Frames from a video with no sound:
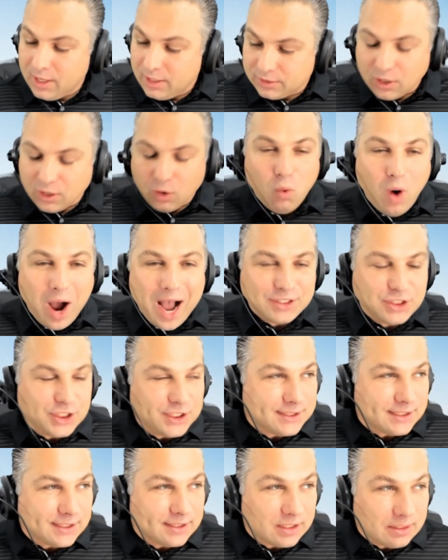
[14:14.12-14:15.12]
the
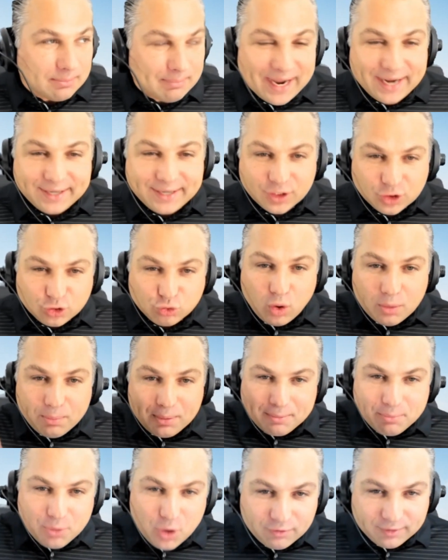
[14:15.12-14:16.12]
Washington Commanders will
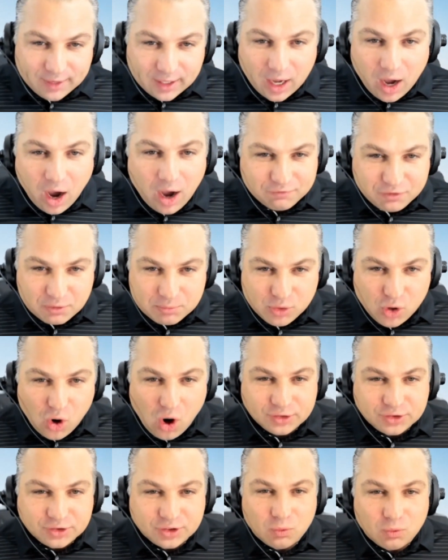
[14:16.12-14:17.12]
be moving on from
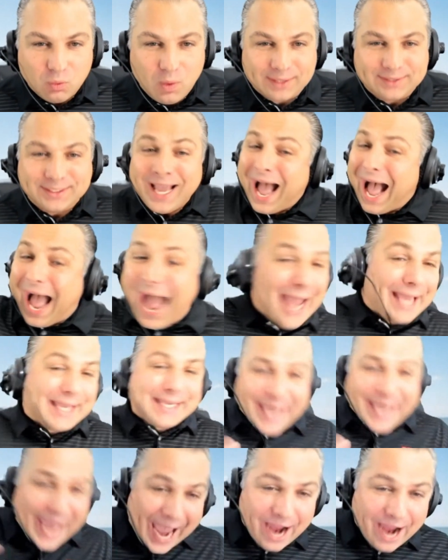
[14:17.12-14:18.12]
Carson Wentz. I
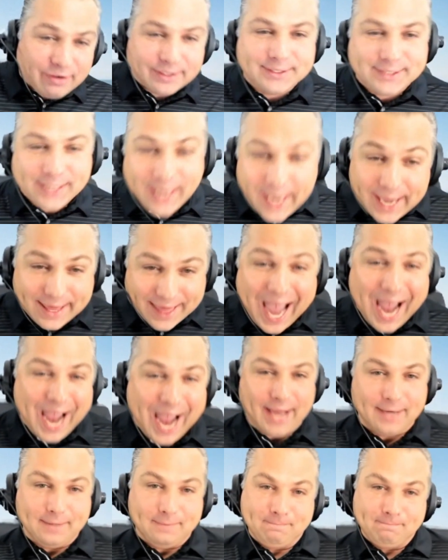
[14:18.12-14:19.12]
guarantee
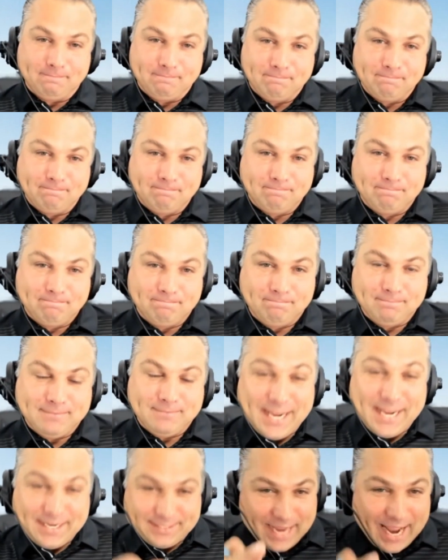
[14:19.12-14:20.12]
that.
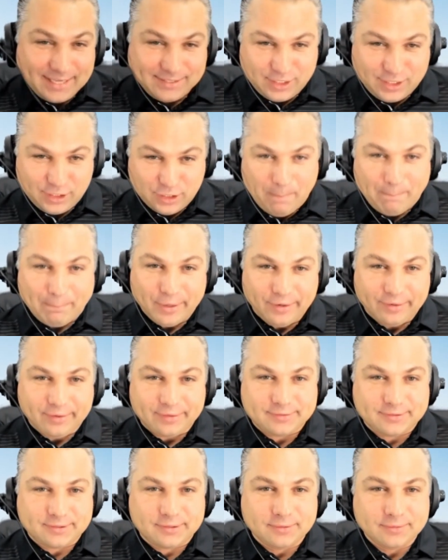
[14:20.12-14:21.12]
Take that to the
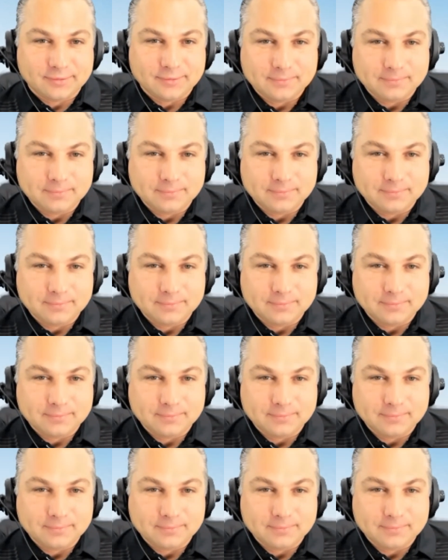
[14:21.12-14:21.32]
books.